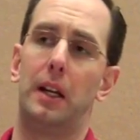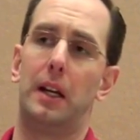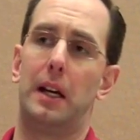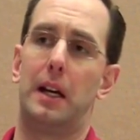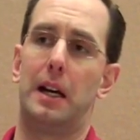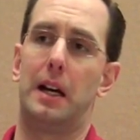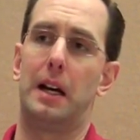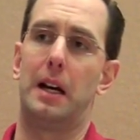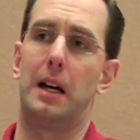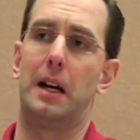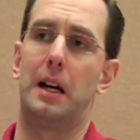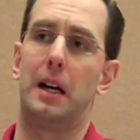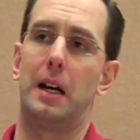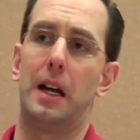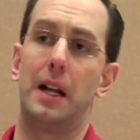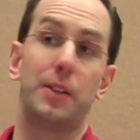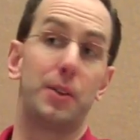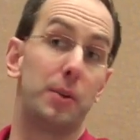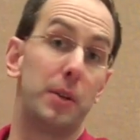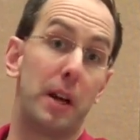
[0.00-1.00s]

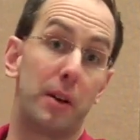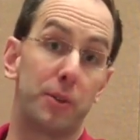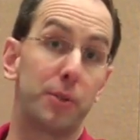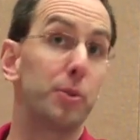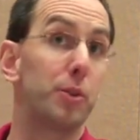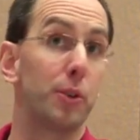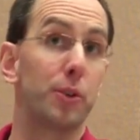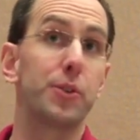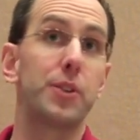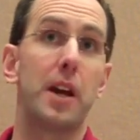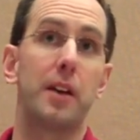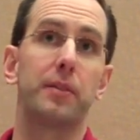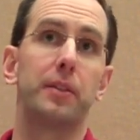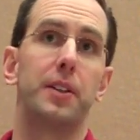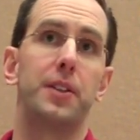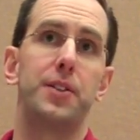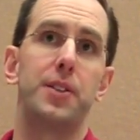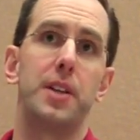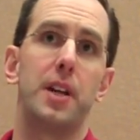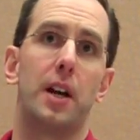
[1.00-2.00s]
And so so you'll
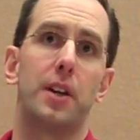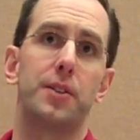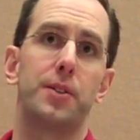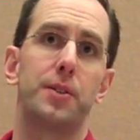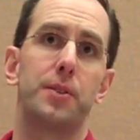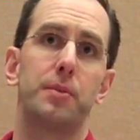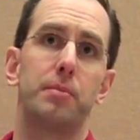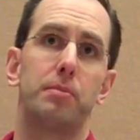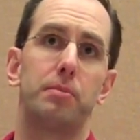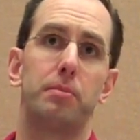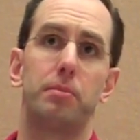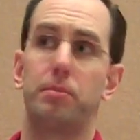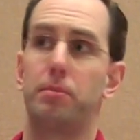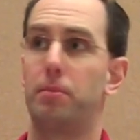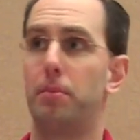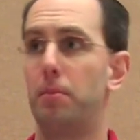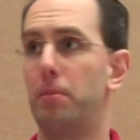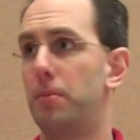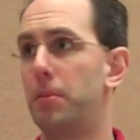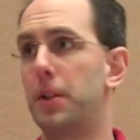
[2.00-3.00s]
definitely see us
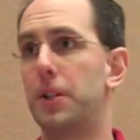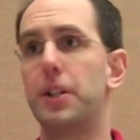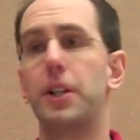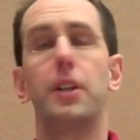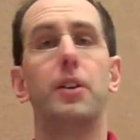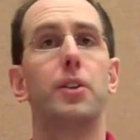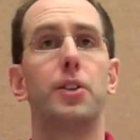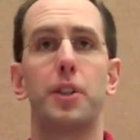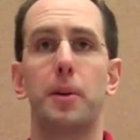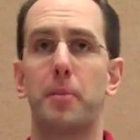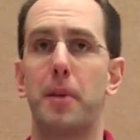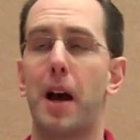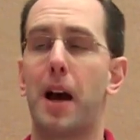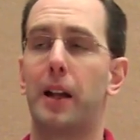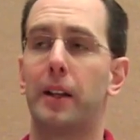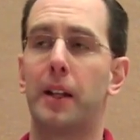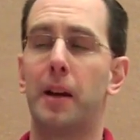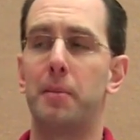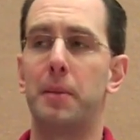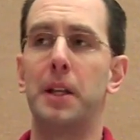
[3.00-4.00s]
continue to ship that,
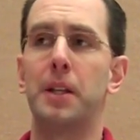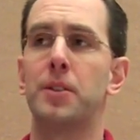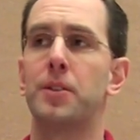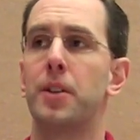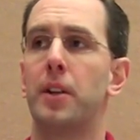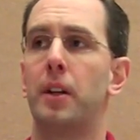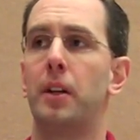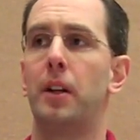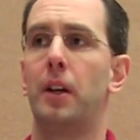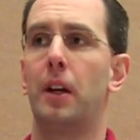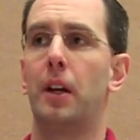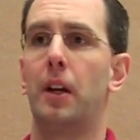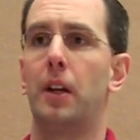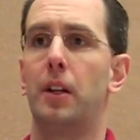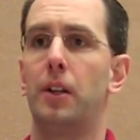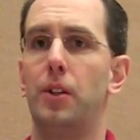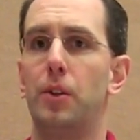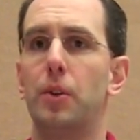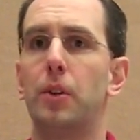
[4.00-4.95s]
and that means that you